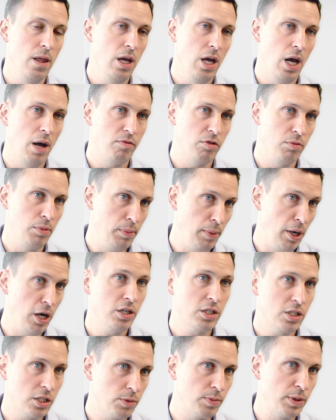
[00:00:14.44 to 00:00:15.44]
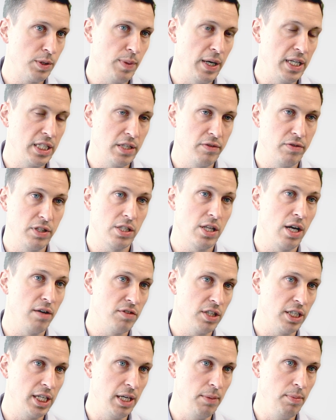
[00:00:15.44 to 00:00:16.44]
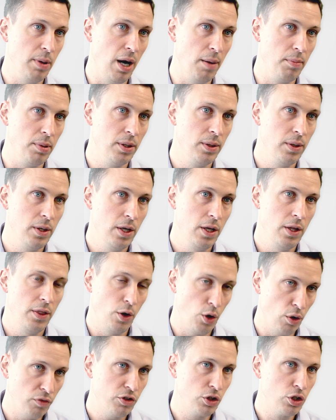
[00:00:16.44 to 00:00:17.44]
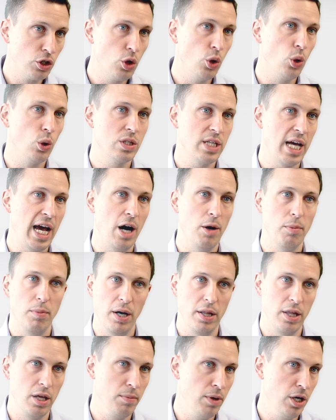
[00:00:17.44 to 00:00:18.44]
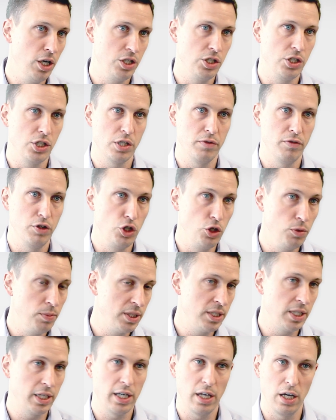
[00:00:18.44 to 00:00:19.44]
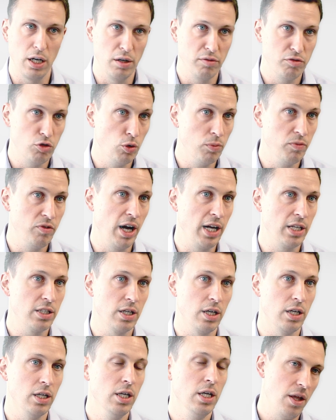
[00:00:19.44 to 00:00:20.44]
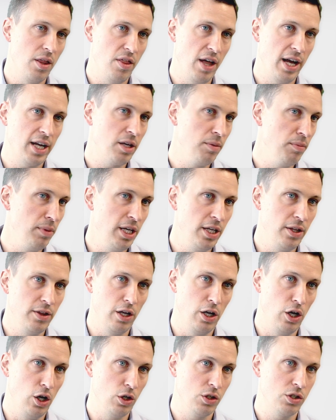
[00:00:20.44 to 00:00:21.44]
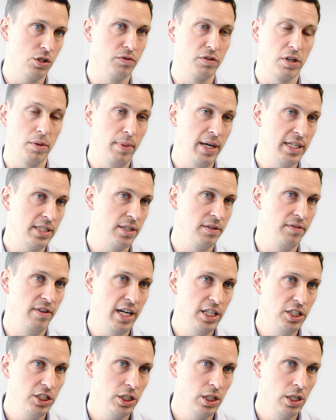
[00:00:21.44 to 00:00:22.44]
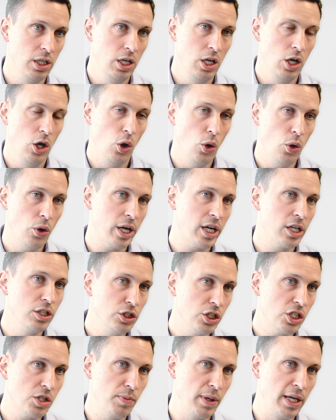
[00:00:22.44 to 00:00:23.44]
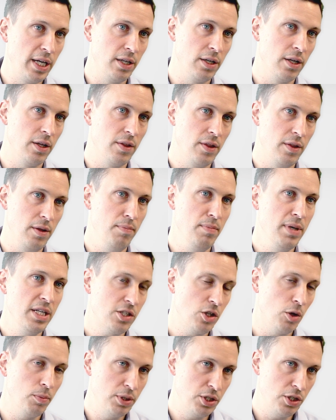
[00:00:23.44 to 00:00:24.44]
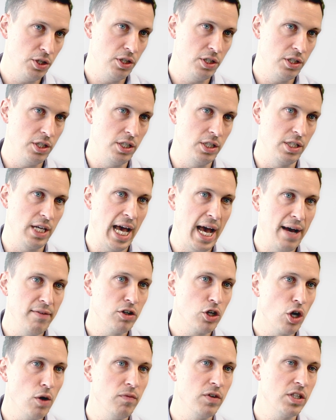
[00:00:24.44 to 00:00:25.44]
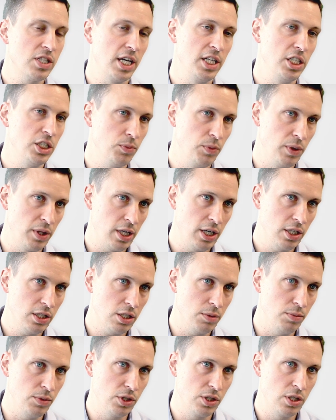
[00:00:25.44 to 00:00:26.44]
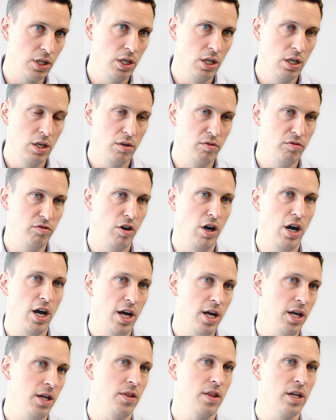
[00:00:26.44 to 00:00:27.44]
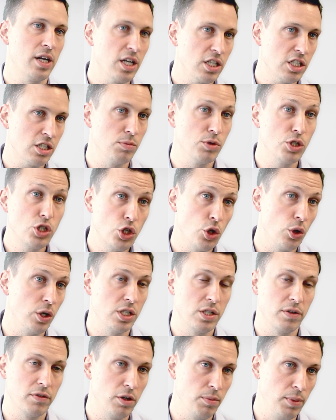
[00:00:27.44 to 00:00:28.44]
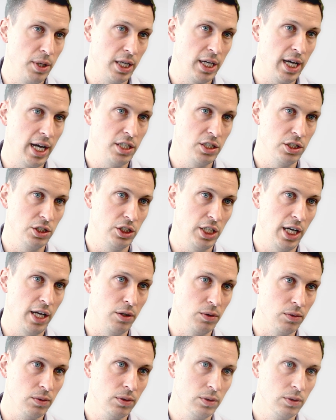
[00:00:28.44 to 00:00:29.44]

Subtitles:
And from a marketer's perspective, it's tough to keep up. They're often caught out by the emergence of a new particular form factor. That can mean the loss of competitive edge, or it can just mean the missed opportunity to have a conversation with customers via the customer's choice of communication channel.